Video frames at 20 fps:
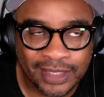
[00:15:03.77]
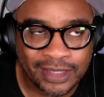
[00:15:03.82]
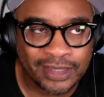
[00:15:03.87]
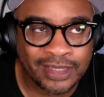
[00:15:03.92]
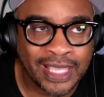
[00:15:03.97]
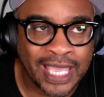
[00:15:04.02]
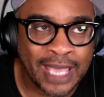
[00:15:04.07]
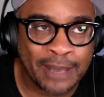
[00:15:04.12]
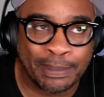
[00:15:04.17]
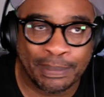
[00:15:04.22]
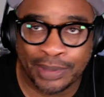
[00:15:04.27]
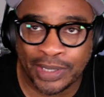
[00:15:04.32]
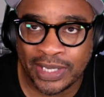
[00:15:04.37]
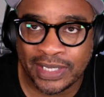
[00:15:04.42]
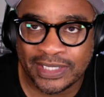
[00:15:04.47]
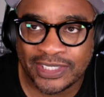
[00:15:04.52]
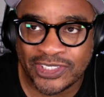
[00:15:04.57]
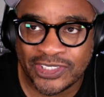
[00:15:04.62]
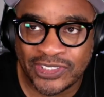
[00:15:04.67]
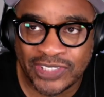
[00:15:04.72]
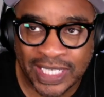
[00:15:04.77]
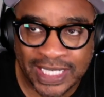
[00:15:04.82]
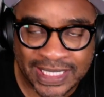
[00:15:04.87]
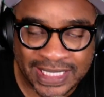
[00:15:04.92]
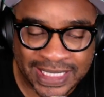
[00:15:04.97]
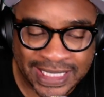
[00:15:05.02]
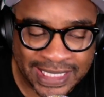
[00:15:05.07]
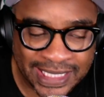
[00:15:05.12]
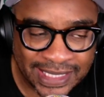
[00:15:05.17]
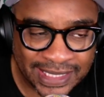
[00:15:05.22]
at pick
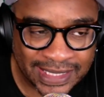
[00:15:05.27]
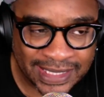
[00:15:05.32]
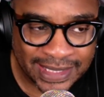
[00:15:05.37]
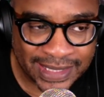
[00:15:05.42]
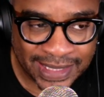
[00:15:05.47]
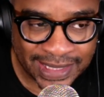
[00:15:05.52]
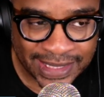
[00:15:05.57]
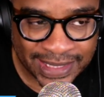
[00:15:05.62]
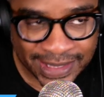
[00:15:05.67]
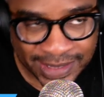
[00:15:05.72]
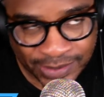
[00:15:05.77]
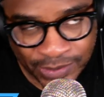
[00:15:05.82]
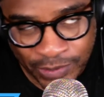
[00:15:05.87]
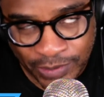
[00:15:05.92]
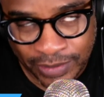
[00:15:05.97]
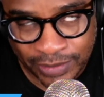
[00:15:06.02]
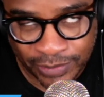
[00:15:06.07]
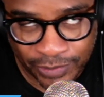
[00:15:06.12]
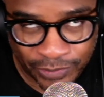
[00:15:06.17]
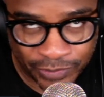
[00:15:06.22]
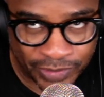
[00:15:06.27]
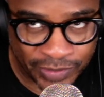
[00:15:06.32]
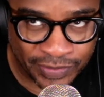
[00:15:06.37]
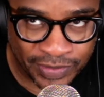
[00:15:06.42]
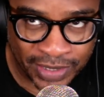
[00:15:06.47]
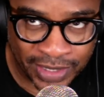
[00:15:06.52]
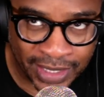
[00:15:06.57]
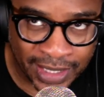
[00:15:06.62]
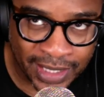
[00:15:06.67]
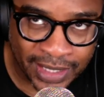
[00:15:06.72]
60 or
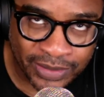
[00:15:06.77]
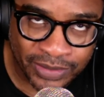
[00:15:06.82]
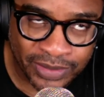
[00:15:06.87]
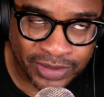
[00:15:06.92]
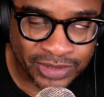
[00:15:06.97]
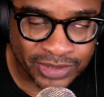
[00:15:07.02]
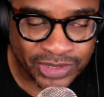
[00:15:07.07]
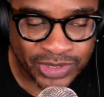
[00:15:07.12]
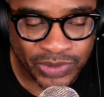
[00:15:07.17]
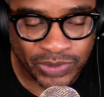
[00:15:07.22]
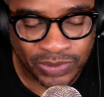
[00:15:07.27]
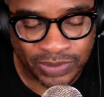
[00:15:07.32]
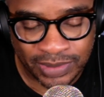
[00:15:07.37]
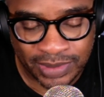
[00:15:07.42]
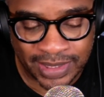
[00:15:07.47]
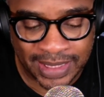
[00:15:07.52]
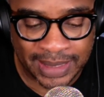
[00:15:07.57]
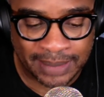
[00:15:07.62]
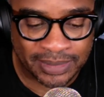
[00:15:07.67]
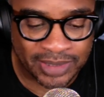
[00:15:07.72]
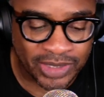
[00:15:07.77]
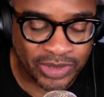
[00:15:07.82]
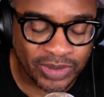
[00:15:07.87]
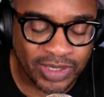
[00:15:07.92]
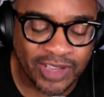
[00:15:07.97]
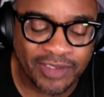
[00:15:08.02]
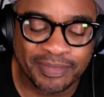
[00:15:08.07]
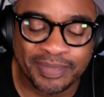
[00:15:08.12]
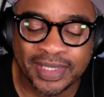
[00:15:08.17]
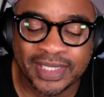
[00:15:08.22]
58, I know there's two teams that don't
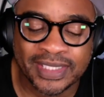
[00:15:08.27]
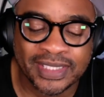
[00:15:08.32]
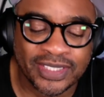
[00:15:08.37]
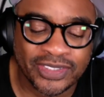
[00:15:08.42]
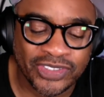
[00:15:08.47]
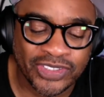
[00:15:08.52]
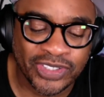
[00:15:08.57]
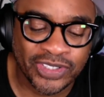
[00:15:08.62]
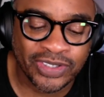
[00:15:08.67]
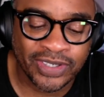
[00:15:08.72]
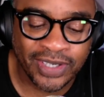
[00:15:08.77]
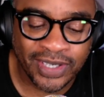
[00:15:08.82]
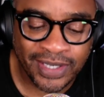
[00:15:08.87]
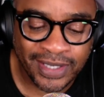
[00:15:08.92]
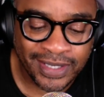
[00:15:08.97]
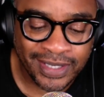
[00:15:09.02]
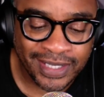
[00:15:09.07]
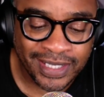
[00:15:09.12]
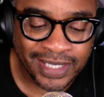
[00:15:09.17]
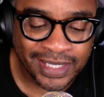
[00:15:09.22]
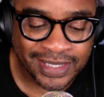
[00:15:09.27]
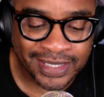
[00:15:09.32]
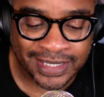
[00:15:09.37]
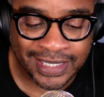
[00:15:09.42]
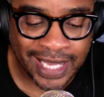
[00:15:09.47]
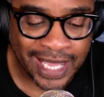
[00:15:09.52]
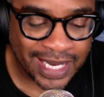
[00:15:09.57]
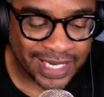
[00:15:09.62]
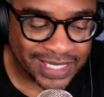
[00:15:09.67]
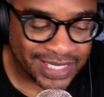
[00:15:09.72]
have picks this year, then
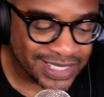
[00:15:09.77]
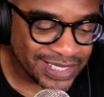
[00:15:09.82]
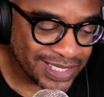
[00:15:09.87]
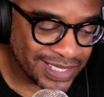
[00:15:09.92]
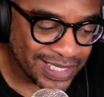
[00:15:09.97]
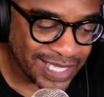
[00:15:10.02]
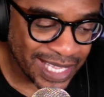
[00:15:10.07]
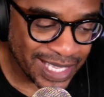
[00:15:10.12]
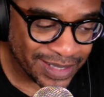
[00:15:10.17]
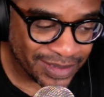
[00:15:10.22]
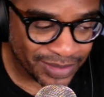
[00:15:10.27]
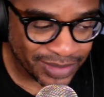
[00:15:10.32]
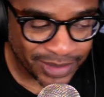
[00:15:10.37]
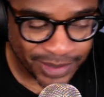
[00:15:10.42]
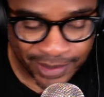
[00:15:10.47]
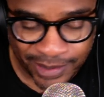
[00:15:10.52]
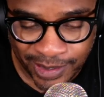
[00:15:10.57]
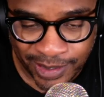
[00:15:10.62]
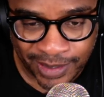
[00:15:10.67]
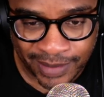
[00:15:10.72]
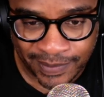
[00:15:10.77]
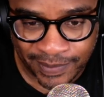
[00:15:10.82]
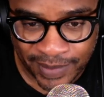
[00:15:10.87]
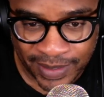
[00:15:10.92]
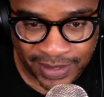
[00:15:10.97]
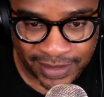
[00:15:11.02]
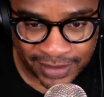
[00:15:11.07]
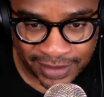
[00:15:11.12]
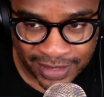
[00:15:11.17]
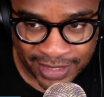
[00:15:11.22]
that is like
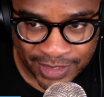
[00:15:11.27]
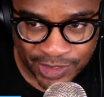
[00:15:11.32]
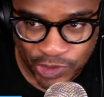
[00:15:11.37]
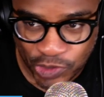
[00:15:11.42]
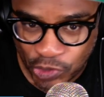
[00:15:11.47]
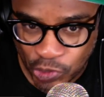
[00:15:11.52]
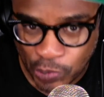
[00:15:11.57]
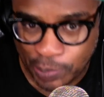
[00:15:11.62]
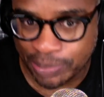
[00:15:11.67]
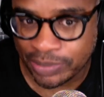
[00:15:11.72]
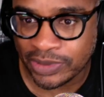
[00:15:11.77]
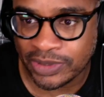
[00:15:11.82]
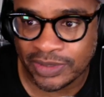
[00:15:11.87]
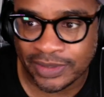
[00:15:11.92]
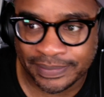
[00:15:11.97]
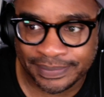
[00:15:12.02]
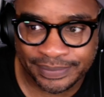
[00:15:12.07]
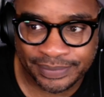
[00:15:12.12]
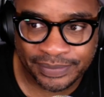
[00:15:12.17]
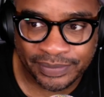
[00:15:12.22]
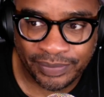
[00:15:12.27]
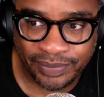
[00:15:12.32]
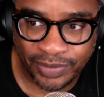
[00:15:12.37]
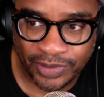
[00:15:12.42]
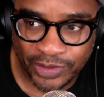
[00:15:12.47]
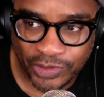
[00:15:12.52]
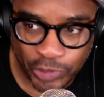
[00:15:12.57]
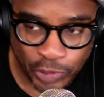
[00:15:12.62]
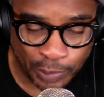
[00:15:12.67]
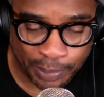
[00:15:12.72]
a super
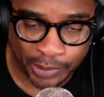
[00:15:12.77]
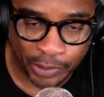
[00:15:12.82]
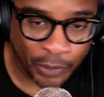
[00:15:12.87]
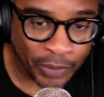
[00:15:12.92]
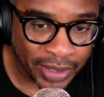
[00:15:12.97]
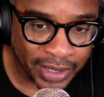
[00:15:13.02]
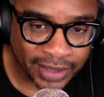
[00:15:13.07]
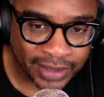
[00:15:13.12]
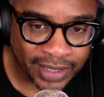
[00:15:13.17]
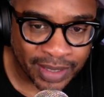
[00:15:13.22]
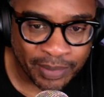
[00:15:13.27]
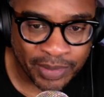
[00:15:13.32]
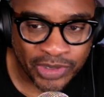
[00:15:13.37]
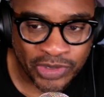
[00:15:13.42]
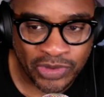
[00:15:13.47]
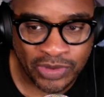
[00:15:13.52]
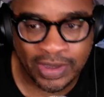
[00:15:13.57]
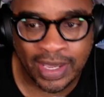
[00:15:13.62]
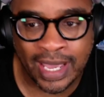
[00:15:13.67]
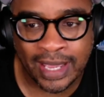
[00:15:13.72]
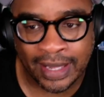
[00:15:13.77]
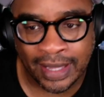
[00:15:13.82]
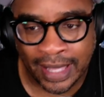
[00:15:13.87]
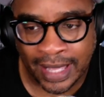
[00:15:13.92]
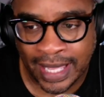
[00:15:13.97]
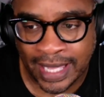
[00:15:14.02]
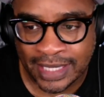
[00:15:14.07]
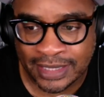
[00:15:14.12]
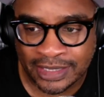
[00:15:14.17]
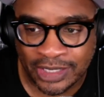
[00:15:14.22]
win. I mean, you got
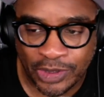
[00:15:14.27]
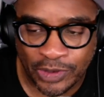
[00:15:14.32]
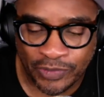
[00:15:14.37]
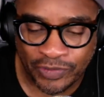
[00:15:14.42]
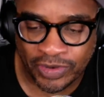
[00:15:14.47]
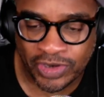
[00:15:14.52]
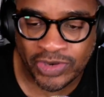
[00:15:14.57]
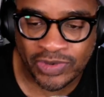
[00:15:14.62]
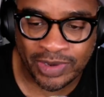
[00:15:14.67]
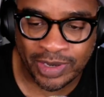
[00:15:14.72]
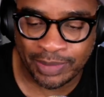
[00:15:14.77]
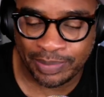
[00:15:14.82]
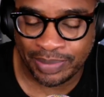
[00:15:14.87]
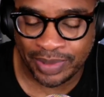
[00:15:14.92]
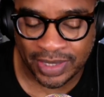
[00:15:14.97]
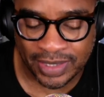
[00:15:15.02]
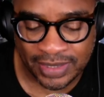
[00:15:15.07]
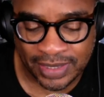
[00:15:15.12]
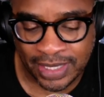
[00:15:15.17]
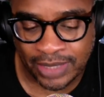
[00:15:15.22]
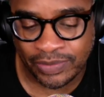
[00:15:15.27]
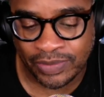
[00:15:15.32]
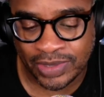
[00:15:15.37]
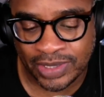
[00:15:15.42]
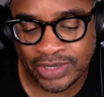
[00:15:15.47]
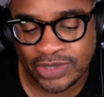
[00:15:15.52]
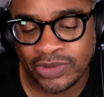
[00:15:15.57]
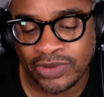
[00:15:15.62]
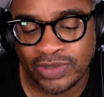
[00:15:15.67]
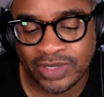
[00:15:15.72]
guys that are first round picks that
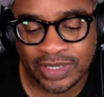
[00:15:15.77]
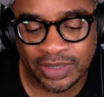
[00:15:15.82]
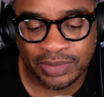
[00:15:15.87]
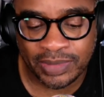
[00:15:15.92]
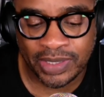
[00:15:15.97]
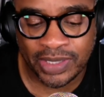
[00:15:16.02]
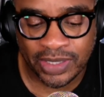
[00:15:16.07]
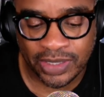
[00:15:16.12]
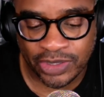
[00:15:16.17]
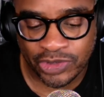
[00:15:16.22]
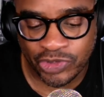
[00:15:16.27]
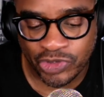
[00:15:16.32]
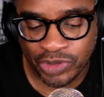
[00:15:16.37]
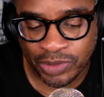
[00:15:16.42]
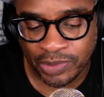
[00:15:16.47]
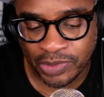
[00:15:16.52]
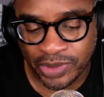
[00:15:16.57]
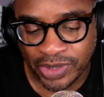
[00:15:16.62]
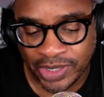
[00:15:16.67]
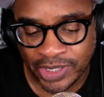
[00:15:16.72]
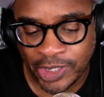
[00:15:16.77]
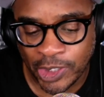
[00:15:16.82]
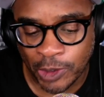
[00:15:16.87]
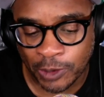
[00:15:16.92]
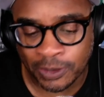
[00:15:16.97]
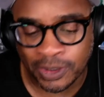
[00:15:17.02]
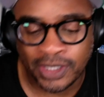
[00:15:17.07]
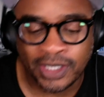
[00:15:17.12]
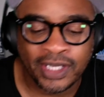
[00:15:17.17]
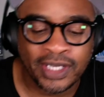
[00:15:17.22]
really don't come in and contribute and
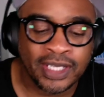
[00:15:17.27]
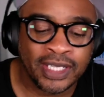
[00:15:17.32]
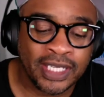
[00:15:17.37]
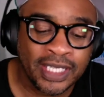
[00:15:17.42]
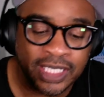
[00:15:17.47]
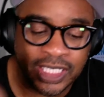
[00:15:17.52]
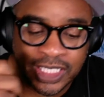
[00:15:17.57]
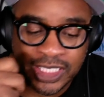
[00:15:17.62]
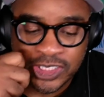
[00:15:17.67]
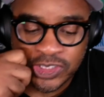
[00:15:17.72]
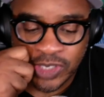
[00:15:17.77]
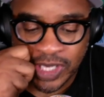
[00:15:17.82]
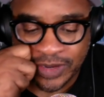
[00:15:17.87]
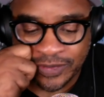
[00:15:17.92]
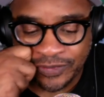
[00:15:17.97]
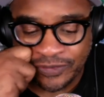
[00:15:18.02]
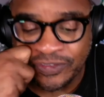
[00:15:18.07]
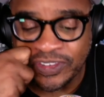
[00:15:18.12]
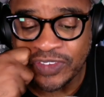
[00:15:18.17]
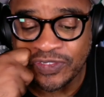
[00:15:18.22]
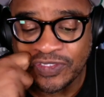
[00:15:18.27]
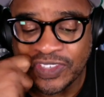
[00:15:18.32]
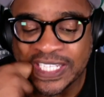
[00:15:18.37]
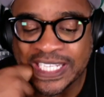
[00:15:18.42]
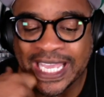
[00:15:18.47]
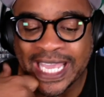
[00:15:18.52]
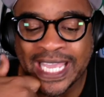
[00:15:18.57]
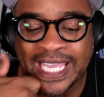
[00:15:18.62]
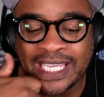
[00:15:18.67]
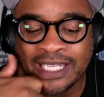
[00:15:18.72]
help. So at
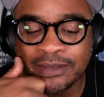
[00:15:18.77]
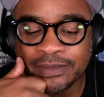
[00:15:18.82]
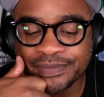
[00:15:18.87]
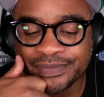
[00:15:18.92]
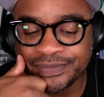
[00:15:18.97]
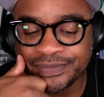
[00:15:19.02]
58,